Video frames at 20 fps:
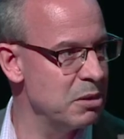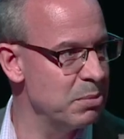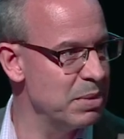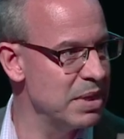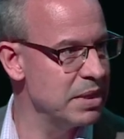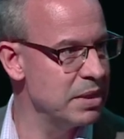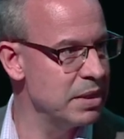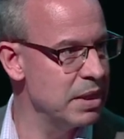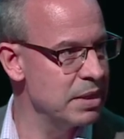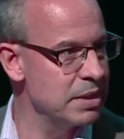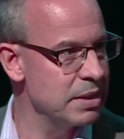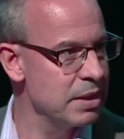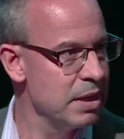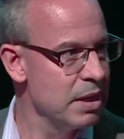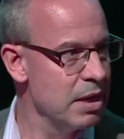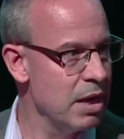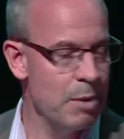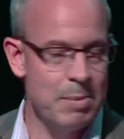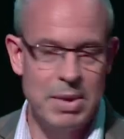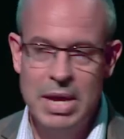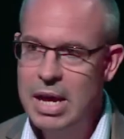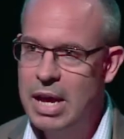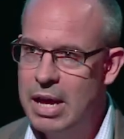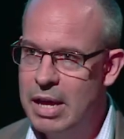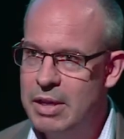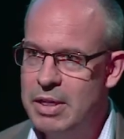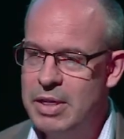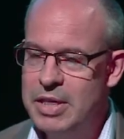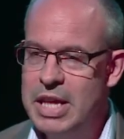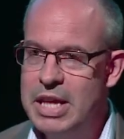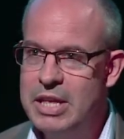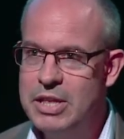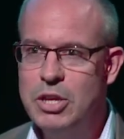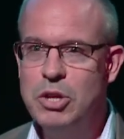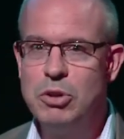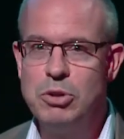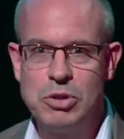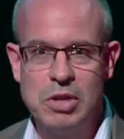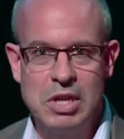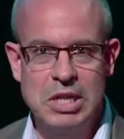to the business. The
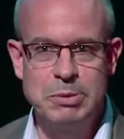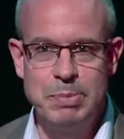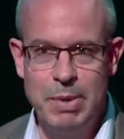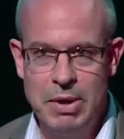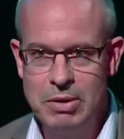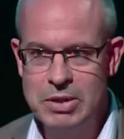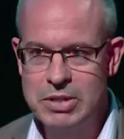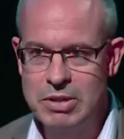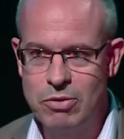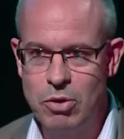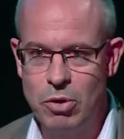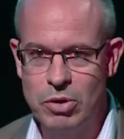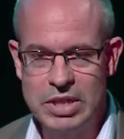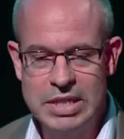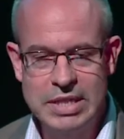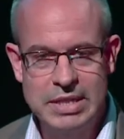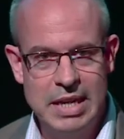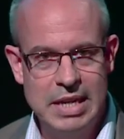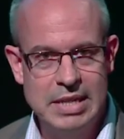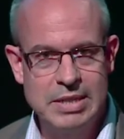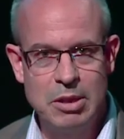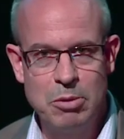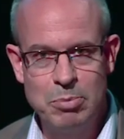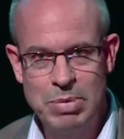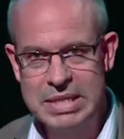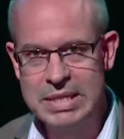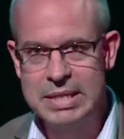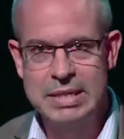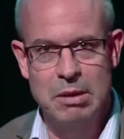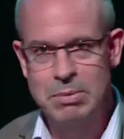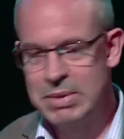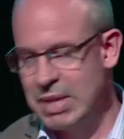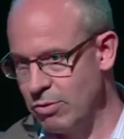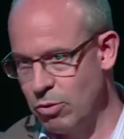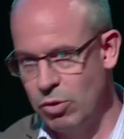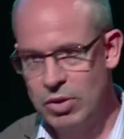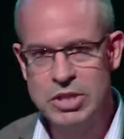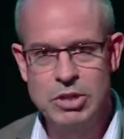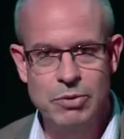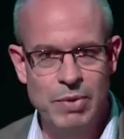usual experience I've got is that the business comes,
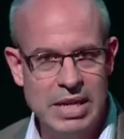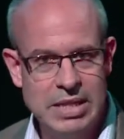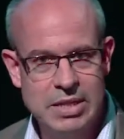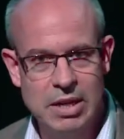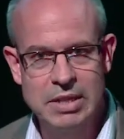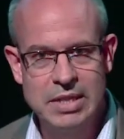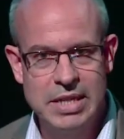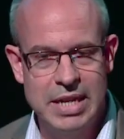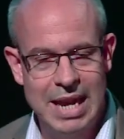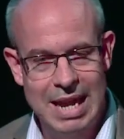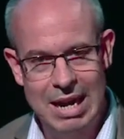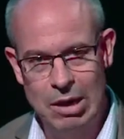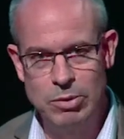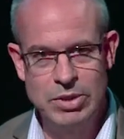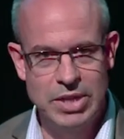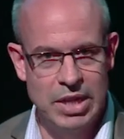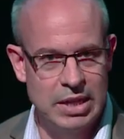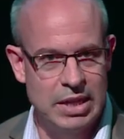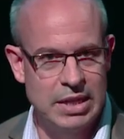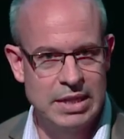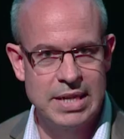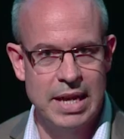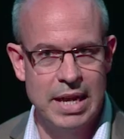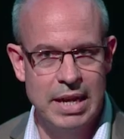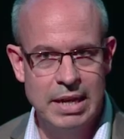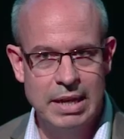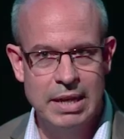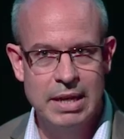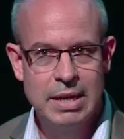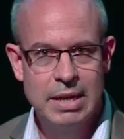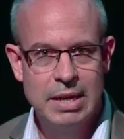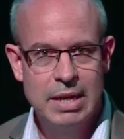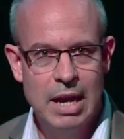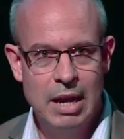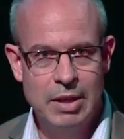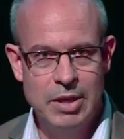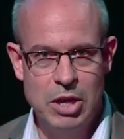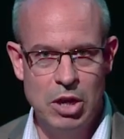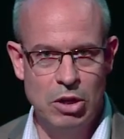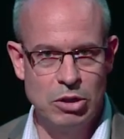I've got this great idea, how long is it going to take?
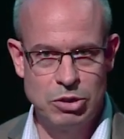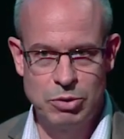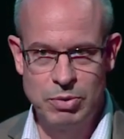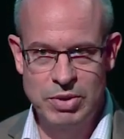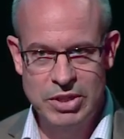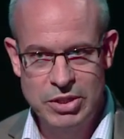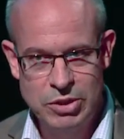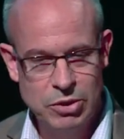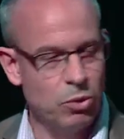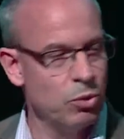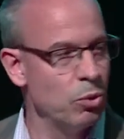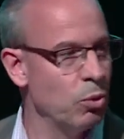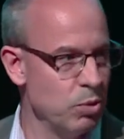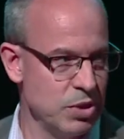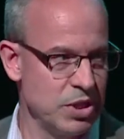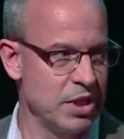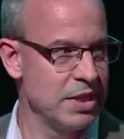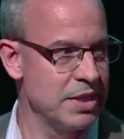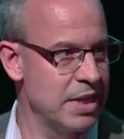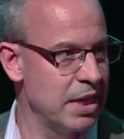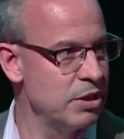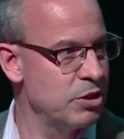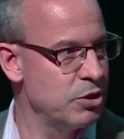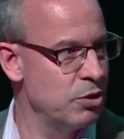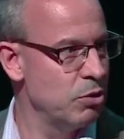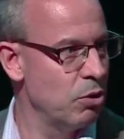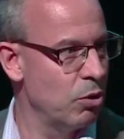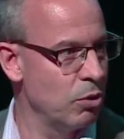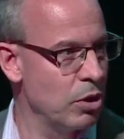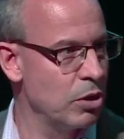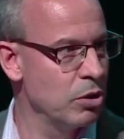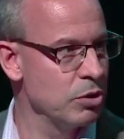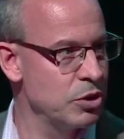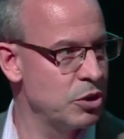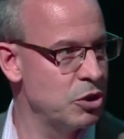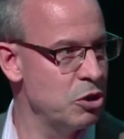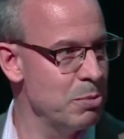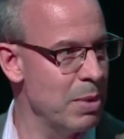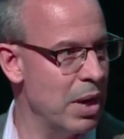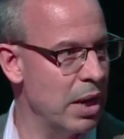And the answer is it's always going to take too long and cost too